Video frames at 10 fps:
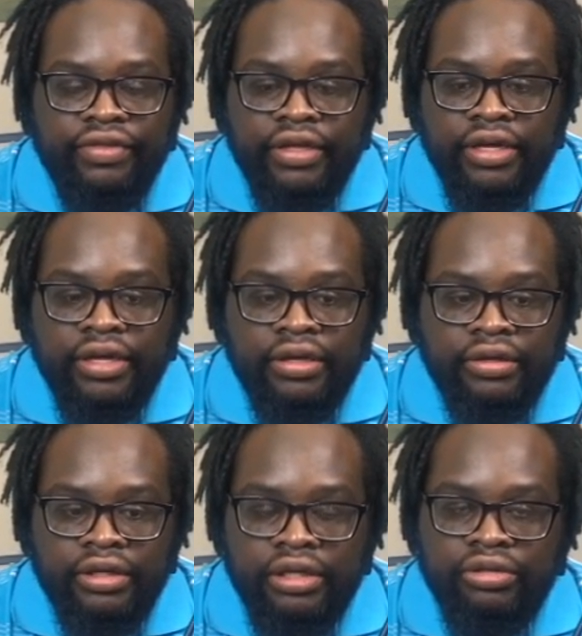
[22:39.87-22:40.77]
the
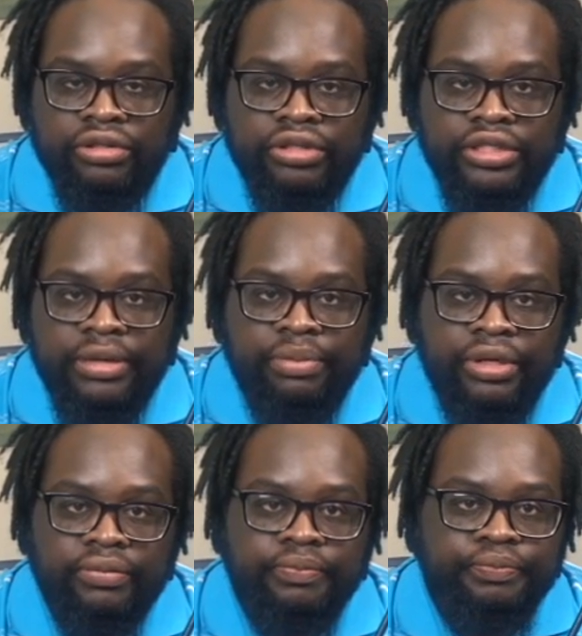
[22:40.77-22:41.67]
little
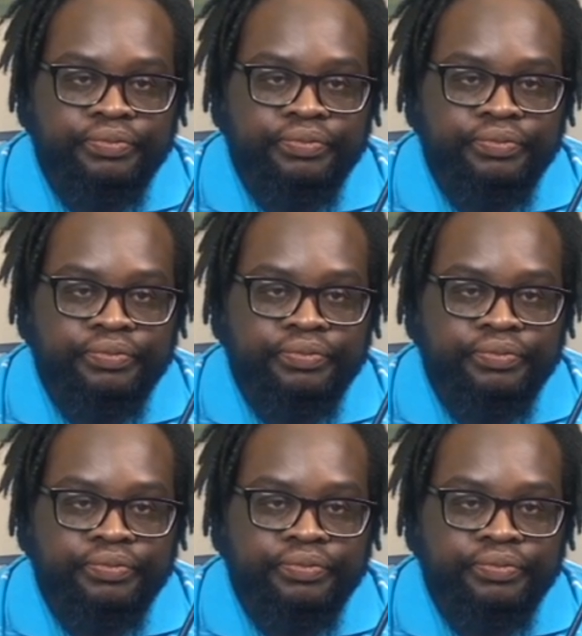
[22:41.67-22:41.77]
snippet,